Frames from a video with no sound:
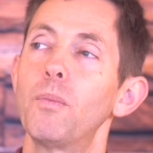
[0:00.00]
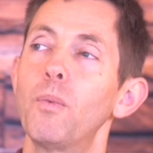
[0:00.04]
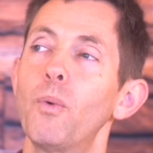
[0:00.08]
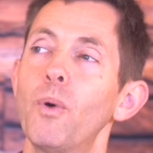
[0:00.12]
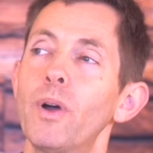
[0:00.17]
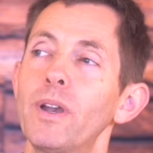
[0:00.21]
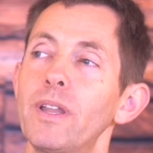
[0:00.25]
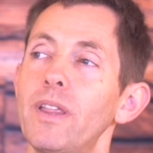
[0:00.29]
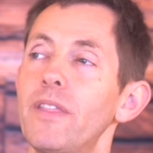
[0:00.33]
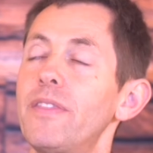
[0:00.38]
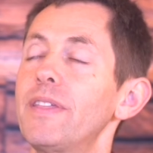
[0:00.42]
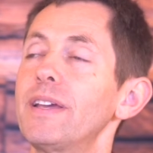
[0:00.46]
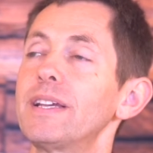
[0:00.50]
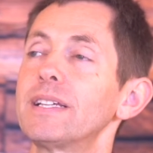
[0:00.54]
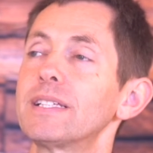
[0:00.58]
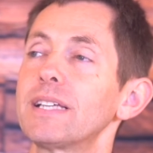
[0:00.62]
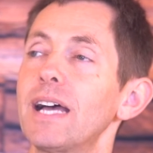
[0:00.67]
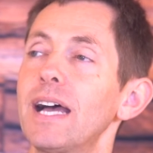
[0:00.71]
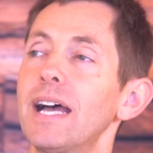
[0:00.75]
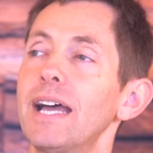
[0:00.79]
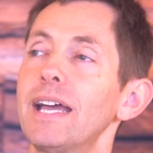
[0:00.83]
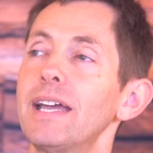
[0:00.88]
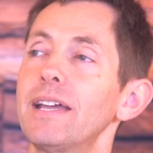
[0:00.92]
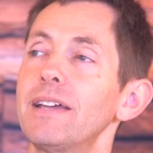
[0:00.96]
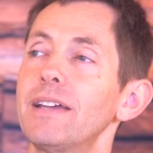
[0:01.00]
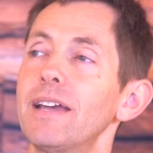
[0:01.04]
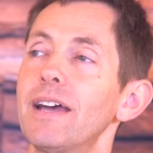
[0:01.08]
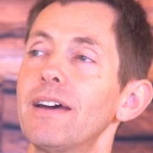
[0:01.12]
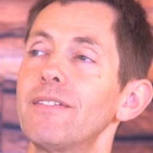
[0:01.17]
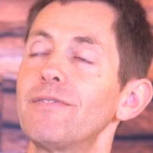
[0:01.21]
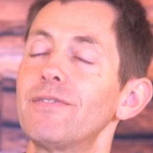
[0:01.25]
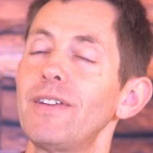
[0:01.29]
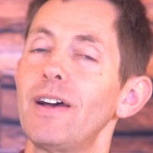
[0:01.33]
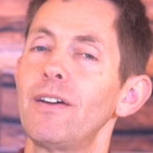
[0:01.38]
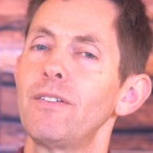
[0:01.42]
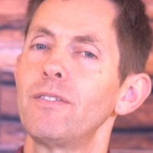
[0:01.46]
One of the things I
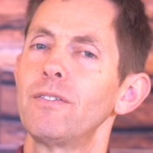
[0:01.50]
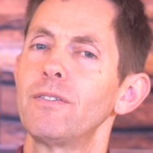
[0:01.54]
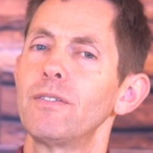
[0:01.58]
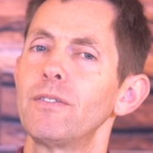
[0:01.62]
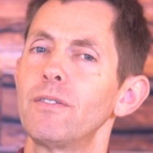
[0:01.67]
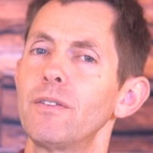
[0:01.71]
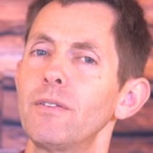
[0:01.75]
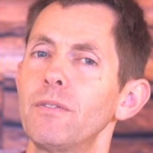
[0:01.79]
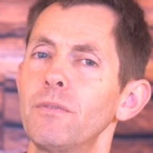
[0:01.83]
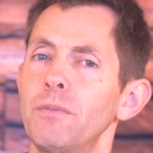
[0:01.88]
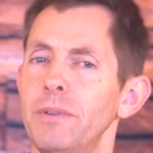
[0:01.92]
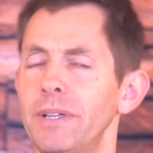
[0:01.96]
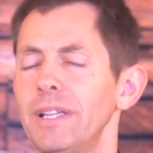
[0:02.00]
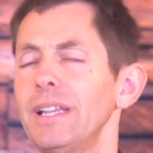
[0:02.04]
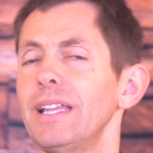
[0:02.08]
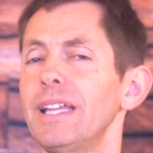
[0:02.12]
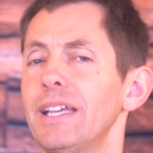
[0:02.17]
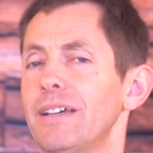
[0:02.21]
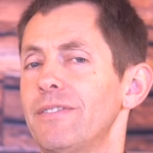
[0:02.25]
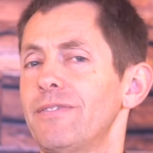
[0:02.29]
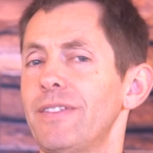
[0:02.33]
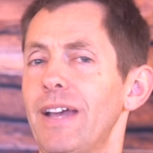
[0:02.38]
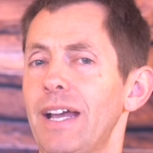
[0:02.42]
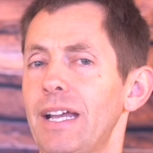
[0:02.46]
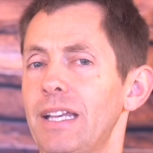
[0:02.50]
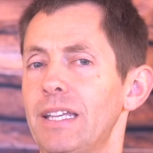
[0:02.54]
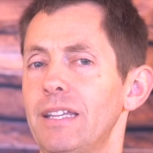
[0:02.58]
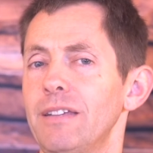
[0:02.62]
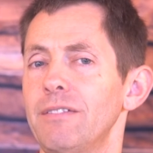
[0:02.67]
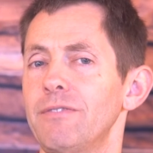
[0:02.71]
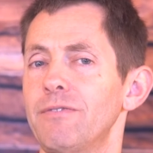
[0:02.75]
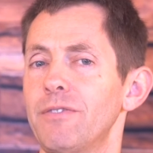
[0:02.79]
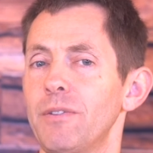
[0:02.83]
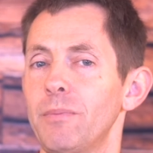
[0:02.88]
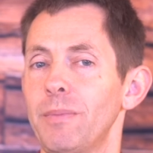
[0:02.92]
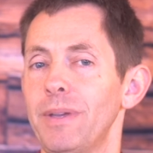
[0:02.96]
have found really
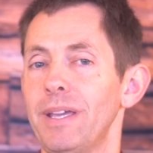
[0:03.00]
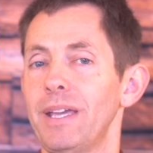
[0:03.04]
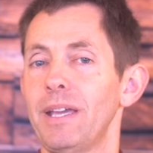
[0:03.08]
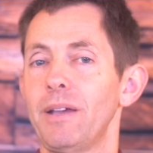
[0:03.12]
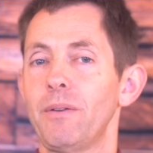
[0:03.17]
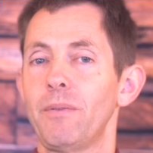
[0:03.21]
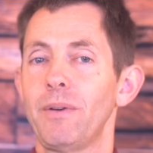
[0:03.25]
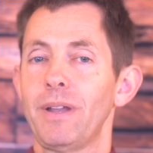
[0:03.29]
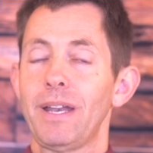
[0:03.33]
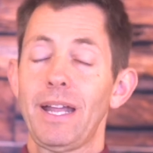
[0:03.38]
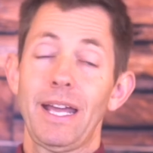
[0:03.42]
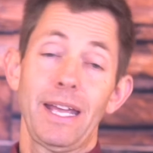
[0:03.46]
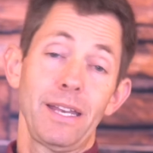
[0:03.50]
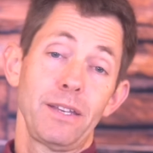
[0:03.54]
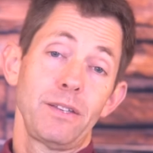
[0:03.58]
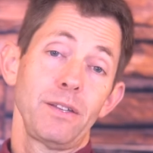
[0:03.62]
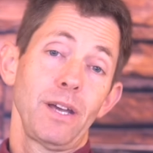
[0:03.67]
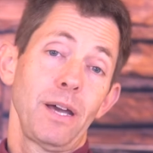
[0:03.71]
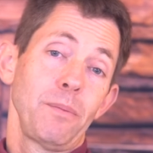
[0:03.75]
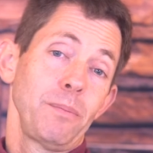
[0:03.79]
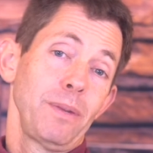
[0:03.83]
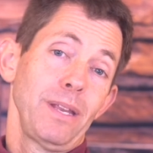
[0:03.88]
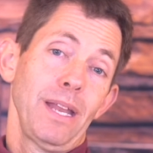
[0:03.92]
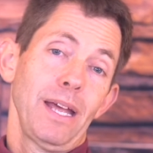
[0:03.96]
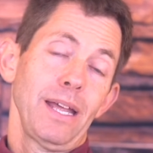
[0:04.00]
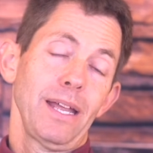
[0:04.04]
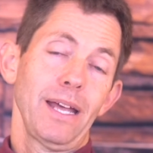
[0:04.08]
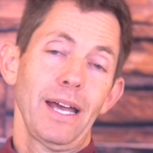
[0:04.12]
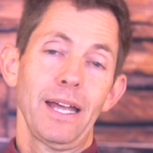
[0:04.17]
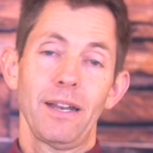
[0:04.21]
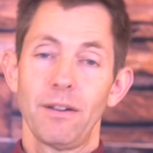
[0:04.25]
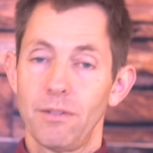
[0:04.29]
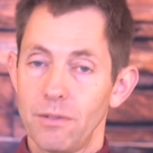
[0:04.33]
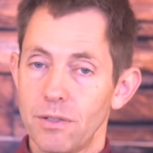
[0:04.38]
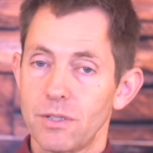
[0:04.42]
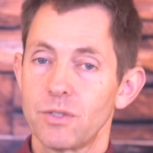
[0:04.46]
effective for me when I
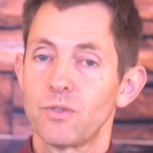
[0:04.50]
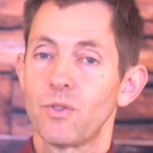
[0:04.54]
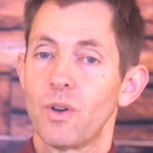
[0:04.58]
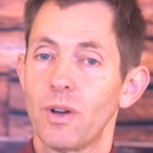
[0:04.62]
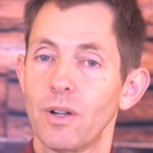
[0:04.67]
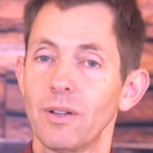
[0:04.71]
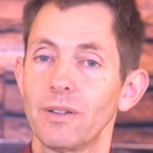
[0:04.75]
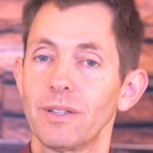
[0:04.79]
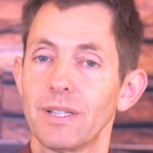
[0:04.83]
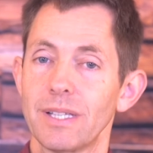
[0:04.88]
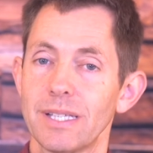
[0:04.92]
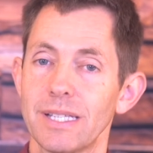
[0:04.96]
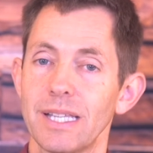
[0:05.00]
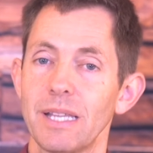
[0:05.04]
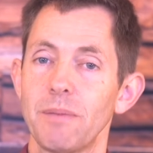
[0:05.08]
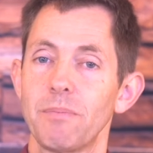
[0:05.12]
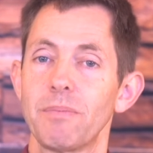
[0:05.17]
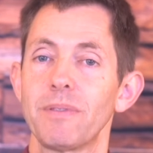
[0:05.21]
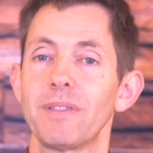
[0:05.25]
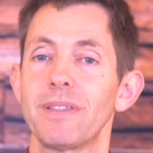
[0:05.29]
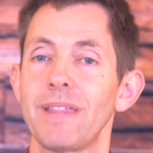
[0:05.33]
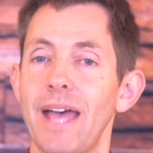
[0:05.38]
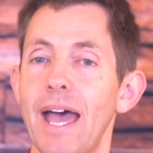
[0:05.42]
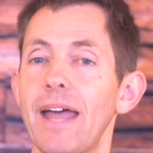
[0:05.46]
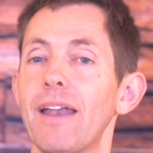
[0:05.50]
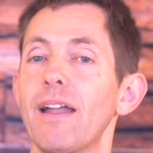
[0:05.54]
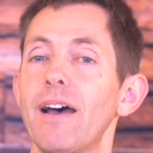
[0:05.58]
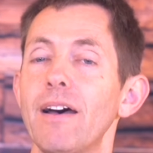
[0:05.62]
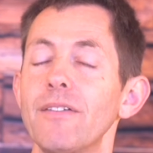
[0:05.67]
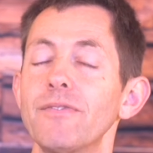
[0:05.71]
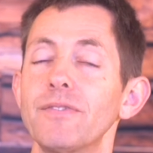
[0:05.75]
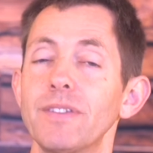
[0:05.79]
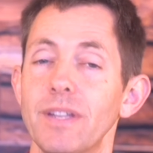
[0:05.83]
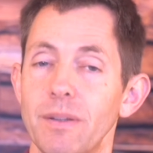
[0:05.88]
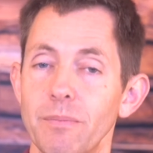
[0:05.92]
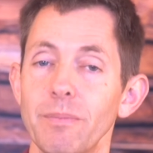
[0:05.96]
don't struggle to sleep that
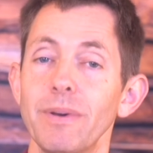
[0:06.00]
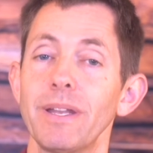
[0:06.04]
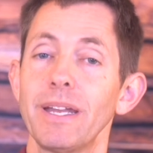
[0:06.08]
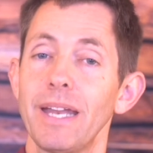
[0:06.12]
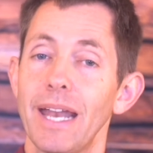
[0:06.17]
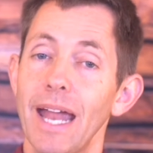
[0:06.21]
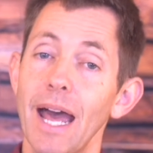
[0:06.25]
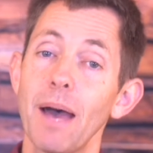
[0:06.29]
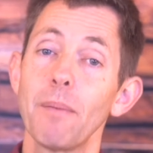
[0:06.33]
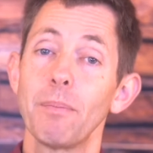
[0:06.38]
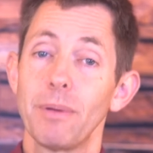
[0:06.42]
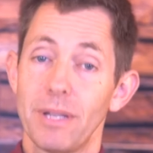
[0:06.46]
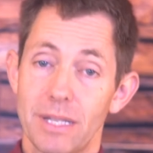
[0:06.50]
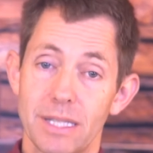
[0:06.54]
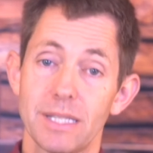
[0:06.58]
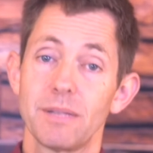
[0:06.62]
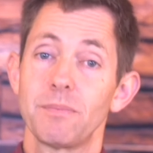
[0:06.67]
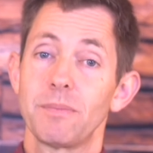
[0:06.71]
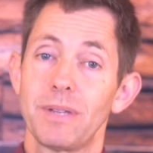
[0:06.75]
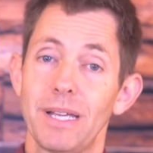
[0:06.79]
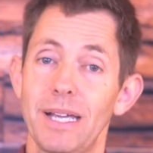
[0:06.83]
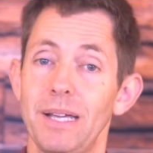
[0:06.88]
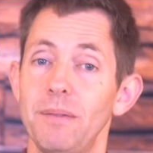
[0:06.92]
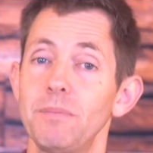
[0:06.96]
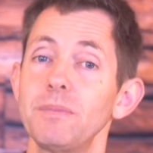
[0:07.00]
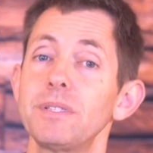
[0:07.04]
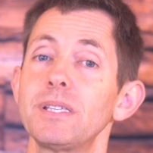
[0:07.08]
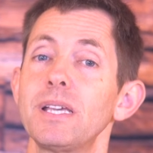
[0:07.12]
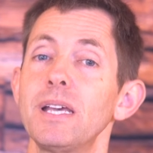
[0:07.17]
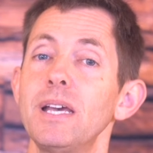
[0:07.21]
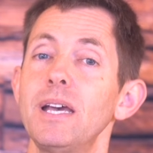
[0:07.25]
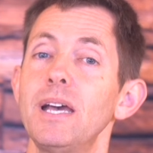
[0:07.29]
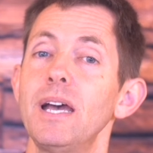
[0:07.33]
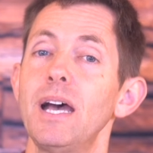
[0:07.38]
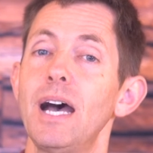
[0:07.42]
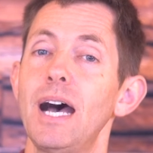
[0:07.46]
often, but it happens sometimes,
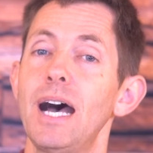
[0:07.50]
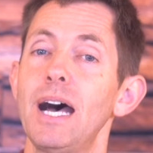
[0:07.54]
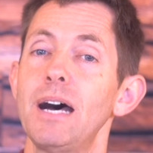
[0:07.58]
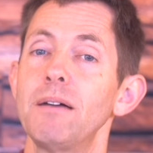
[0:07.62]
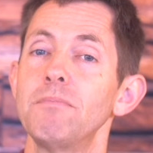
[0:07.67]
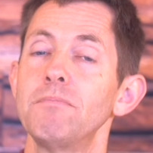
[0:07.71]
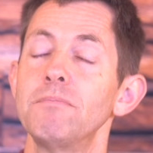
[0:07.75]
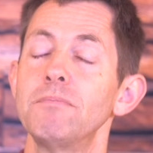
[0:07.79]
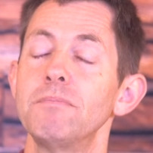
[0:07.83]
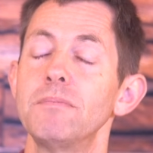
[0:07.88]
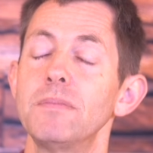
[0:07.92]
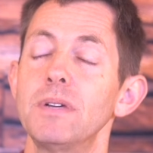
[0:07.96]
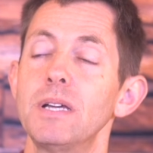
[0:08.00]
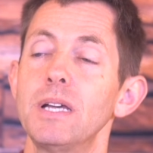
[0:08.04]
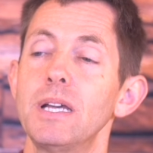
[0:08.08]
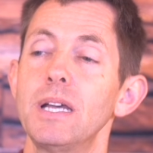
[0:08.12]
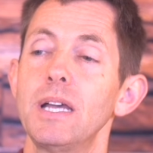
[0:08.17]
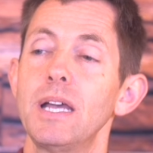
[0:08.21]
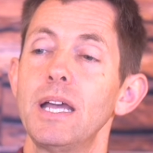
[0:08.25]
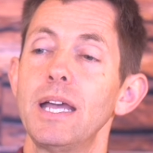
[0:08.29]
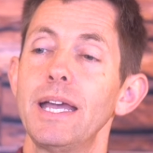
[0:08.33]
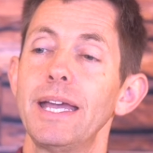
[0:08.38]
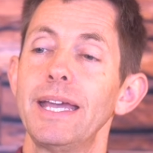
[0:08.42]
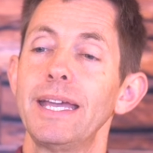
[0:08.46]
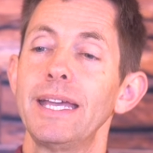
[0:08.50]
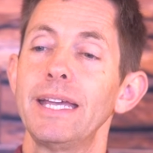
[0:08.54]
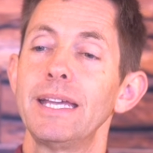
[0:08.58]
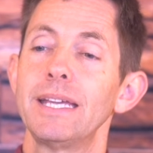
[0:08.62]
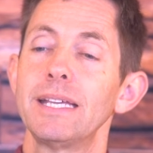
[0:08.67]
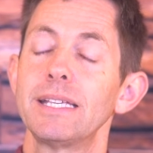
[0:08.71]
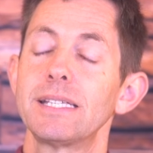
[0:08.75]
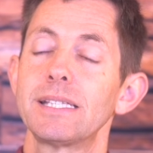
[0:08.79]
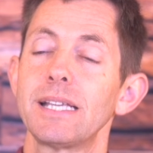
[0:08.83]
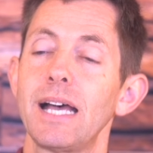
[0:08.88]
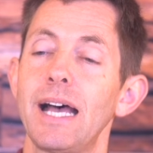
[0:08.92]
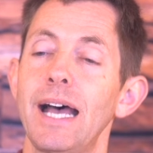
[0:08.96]

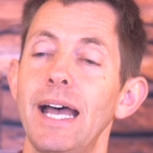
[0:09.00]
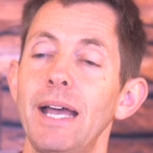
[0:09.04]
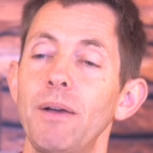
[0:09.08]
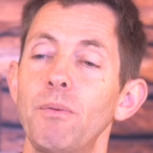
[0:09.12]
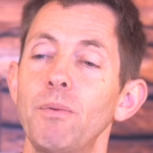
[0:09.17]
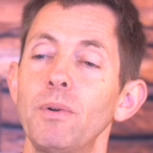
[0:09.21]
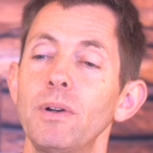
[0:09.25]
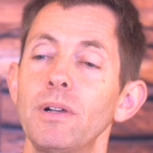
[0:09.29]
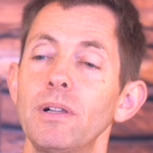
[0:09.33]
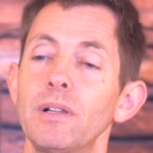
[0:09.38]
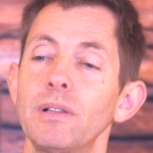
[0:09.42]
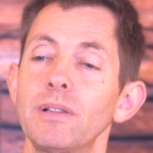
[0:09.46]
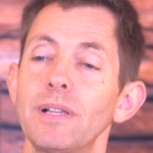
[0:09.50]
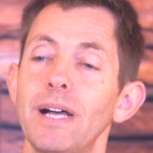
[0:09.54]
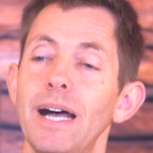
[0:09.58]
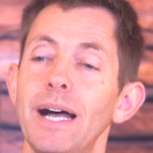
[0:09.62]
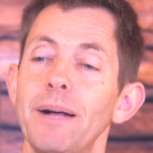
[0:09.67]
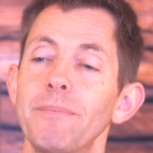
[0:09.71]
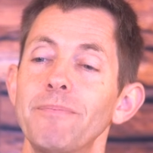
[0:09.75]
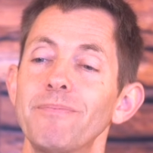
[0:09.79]
is I will